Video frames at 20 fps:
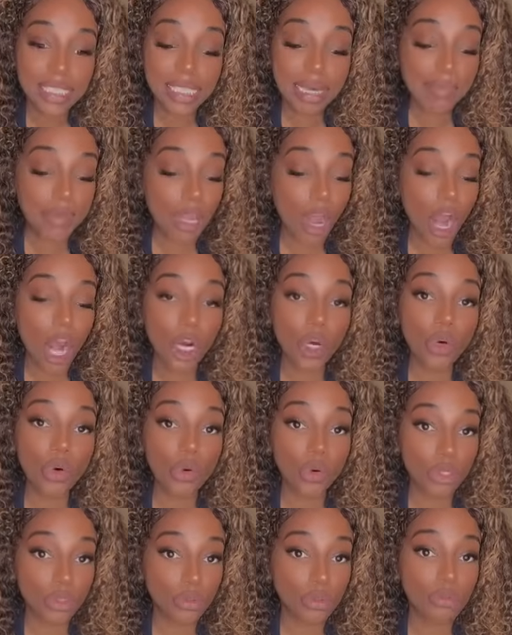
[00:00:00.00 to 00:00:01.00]
Some of y'all are
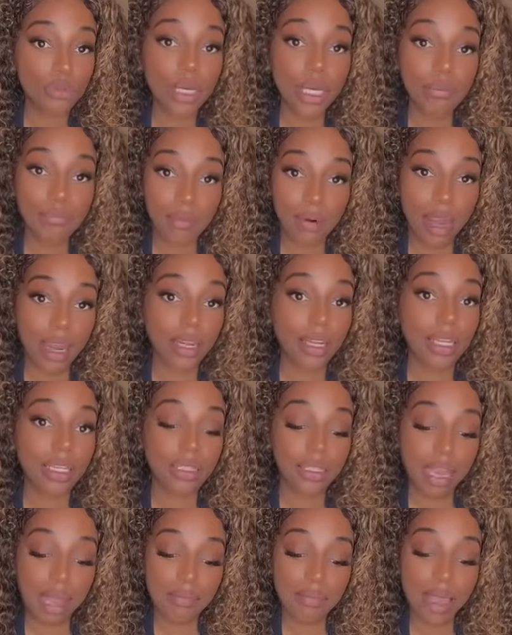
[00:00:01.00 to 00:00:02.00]
going to get
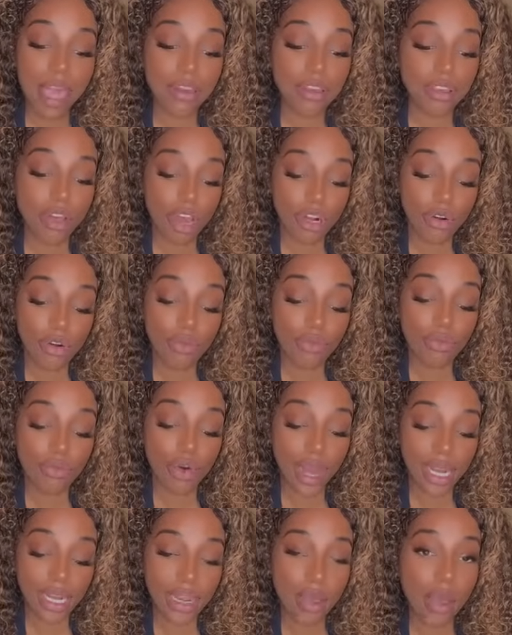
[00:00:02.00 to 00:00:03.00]
pregnant. I'm letting y'all know
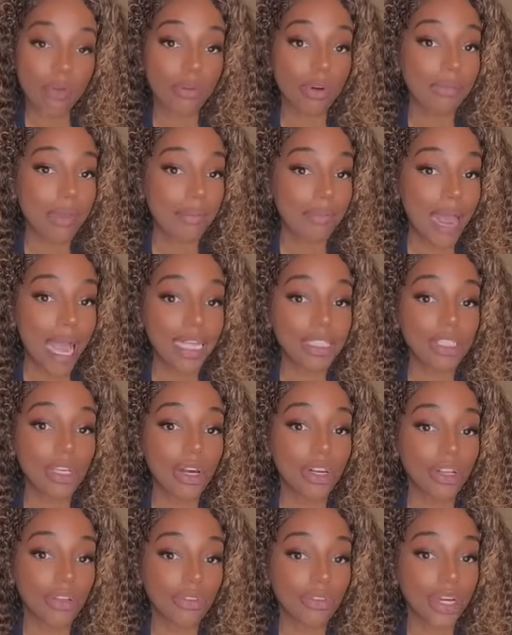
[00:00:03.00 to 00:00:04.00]
right now. And remember, I
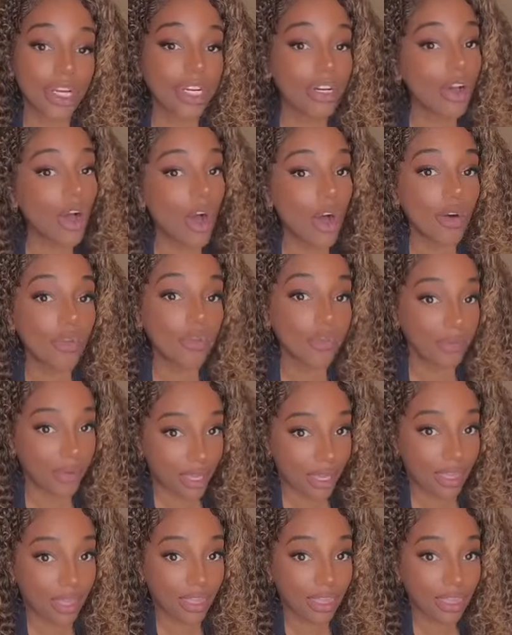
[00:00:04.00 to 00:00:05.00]
started the reading off
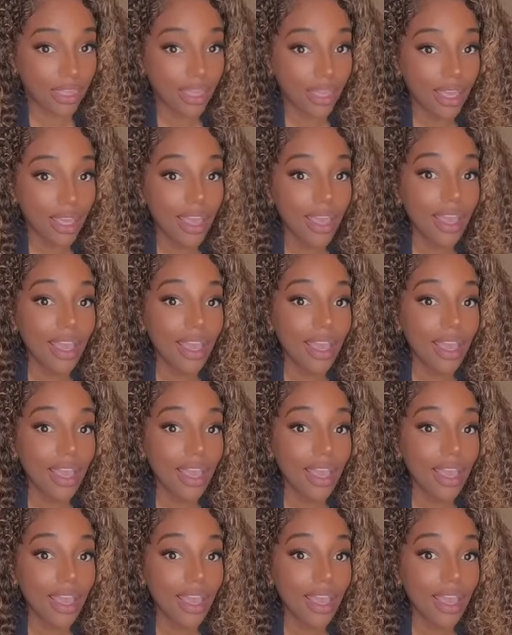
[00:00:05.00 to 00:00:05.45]
with,